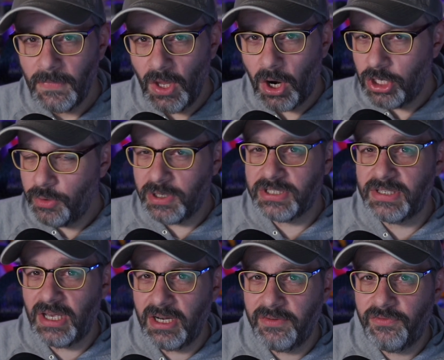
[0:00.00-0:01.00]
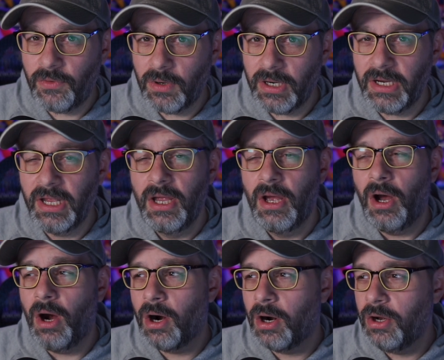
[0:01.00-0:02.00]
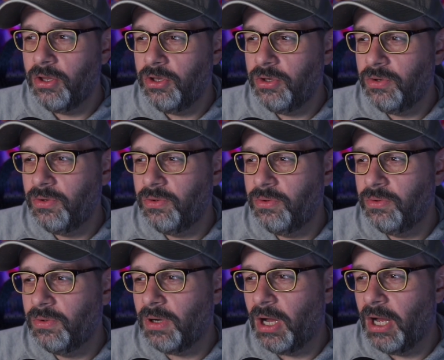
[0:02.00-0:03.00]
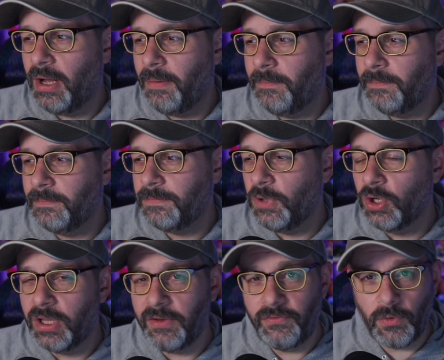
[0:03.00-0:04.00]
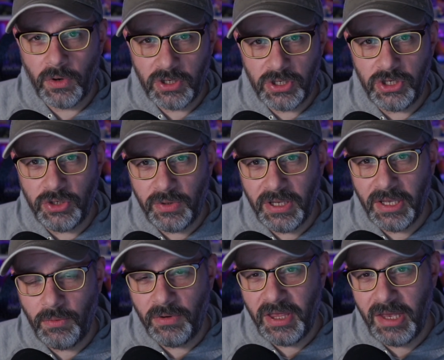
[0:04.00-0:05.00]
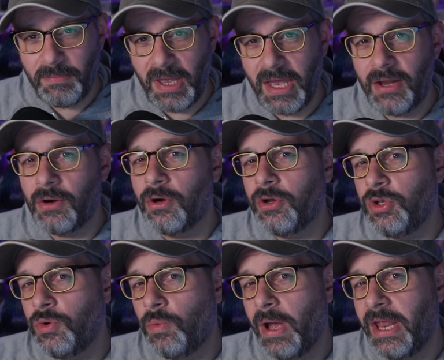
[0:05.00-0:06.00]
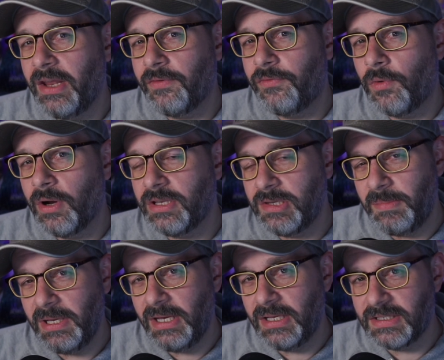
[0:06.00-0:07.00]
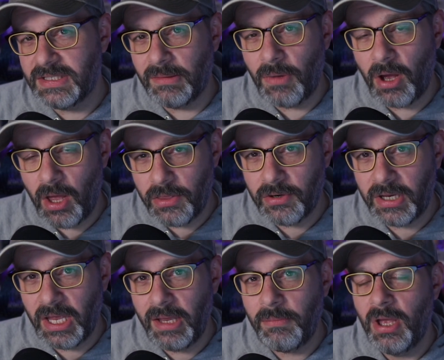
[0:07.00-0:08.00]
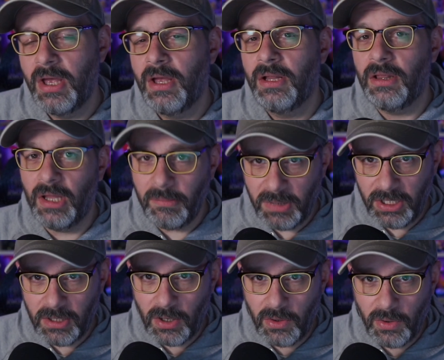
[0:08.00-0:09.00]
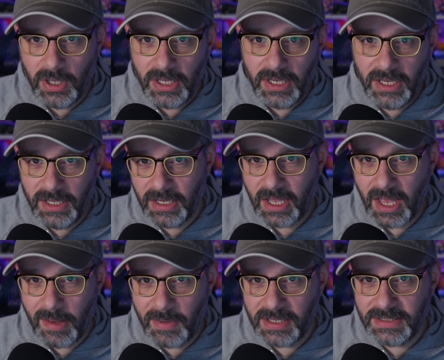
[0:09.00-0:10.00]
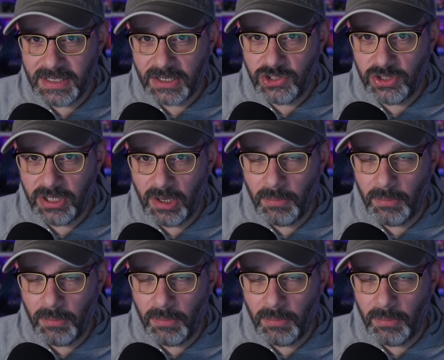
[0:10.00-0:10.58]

Are you excited for it? Are you um, looking forward to doing it with Hitman, or are you waiting for it to be in some other game? Let me know in the comment section down